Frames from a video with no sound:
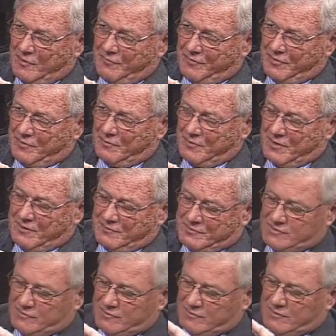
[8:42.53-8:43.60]
of
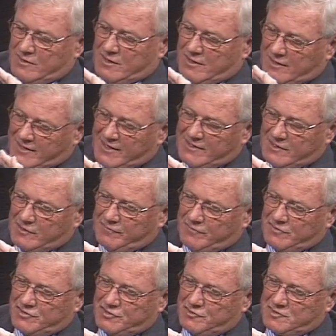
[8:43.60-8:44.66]
the
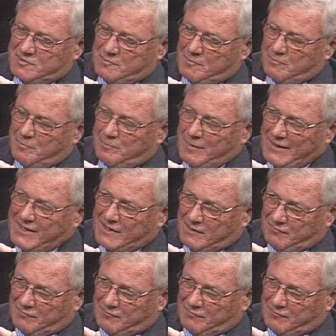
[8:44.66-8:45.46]
insurance bucket,